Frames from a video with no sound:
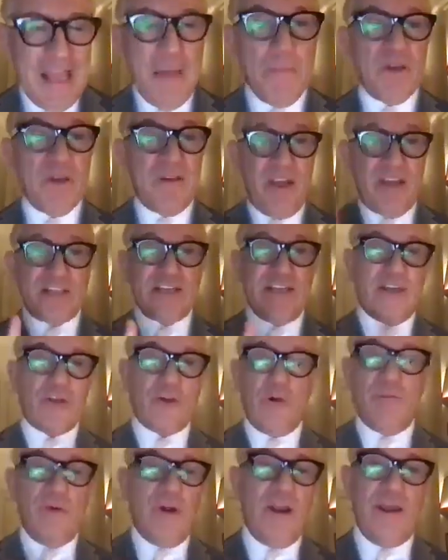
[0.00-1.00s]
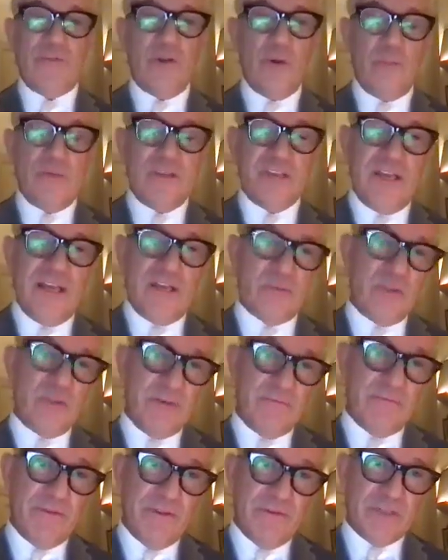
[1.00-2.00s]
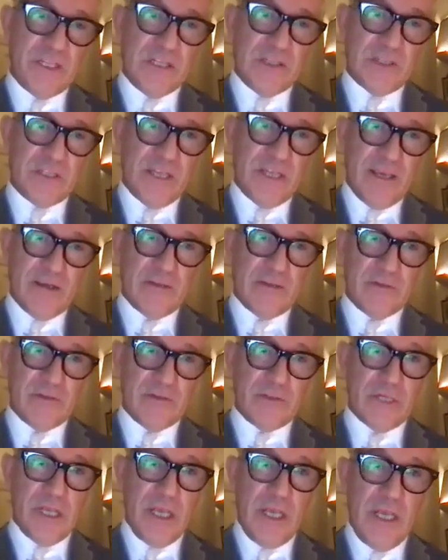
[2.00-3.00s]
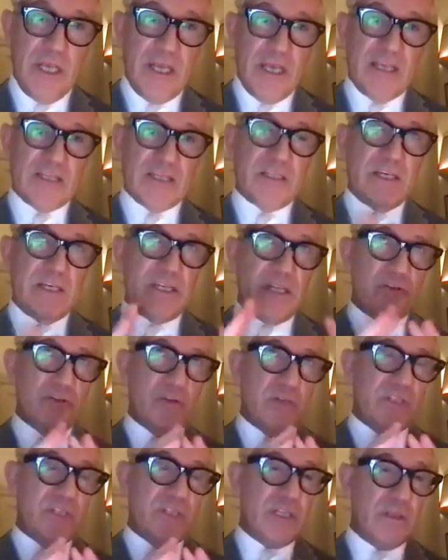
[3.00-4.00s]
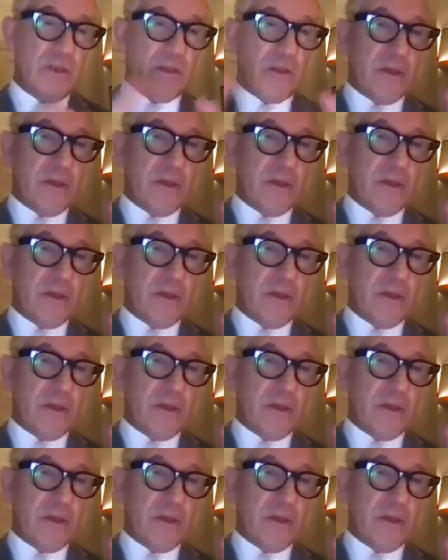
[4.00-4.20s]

But if I take your breath, you'll be dead within 15 seconds. Isn't it interesting that